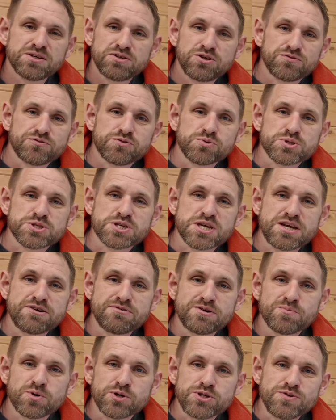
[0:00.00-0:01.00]
look forward to
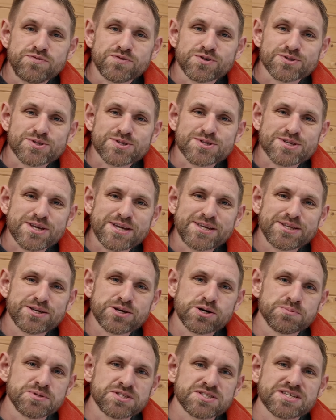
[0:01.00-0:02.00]
hearing what you've got to say in the
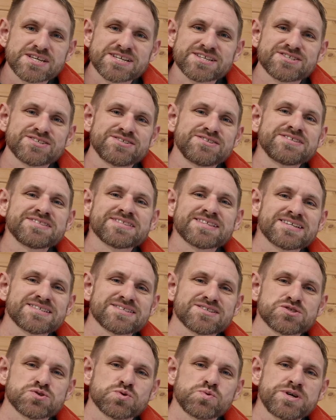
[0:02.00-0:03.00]
comments section.
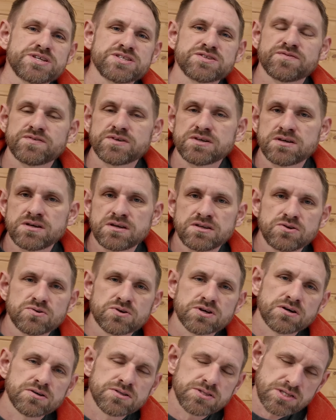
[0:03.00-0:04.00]
Thanks as always for your
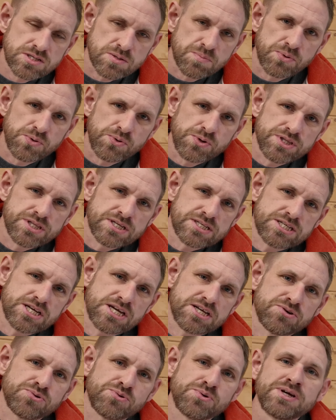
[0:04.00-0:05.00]
kind support of the
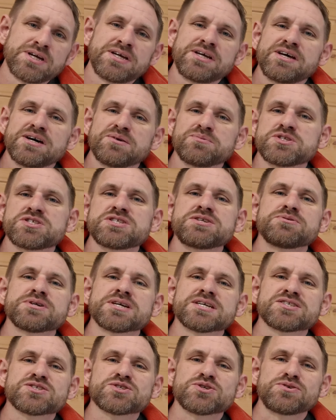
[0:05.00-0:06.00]
channel, and we'll see you
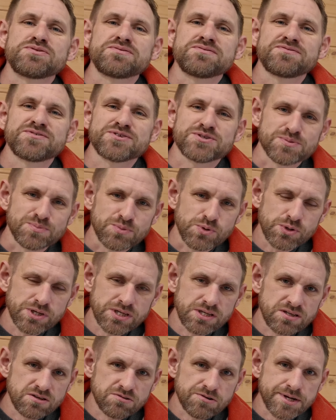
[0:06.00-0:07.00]
again soon for some more
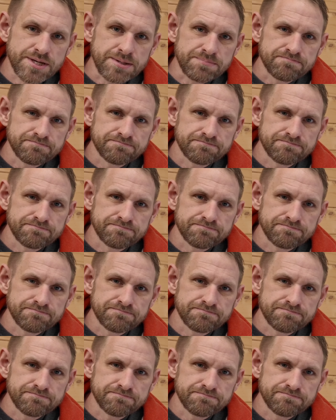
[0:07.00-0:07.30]
geekery.